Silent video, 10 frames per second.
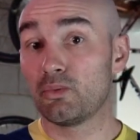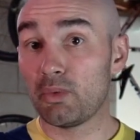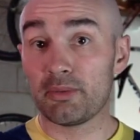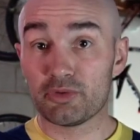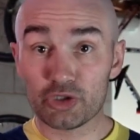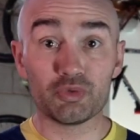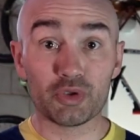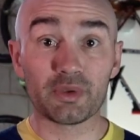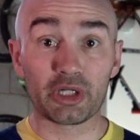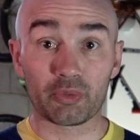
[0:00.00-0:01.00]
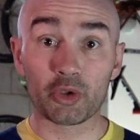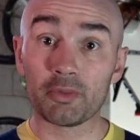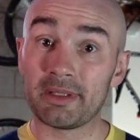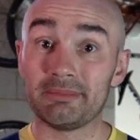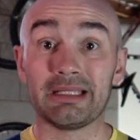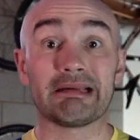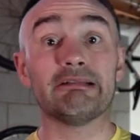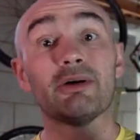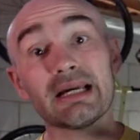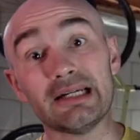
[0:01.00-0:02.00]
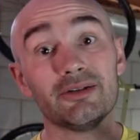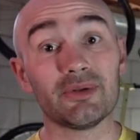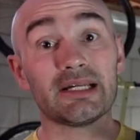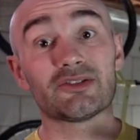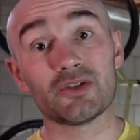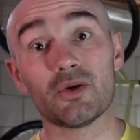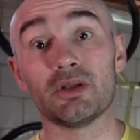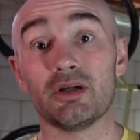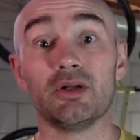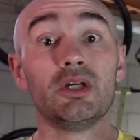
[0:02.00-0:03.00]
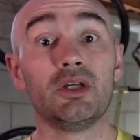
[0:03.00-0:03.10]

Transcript: what you do in a group and be like, oh, I got to do that solo.